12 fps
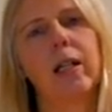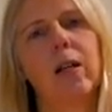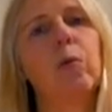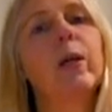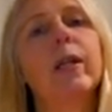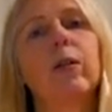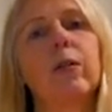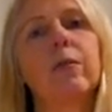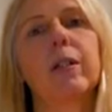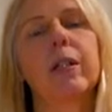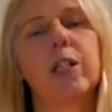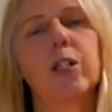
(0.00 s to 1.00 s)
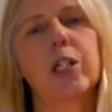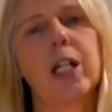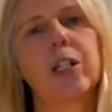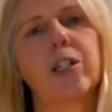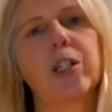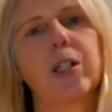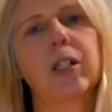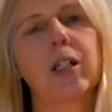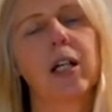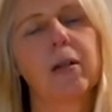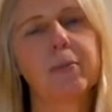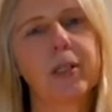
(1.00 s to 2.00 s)
winner of an international
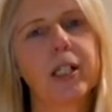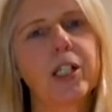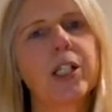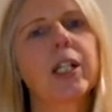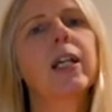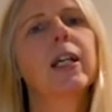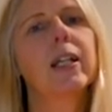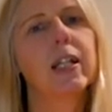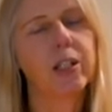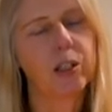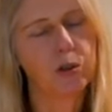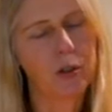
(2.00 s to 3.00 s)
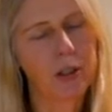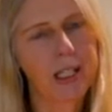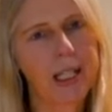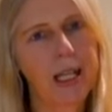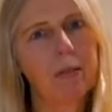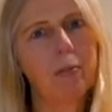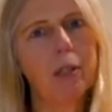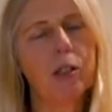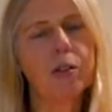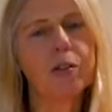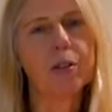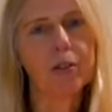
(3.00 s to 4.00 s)
competition, it's a good sign,
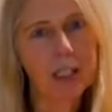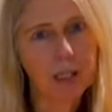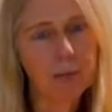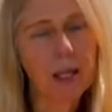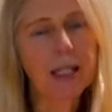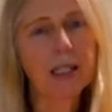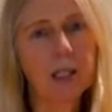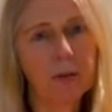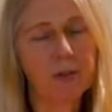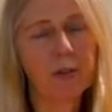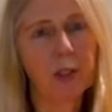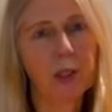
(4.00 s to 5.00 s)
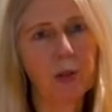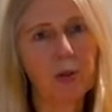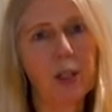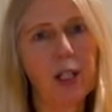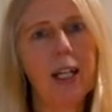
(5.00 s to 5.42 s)
because they're expensive to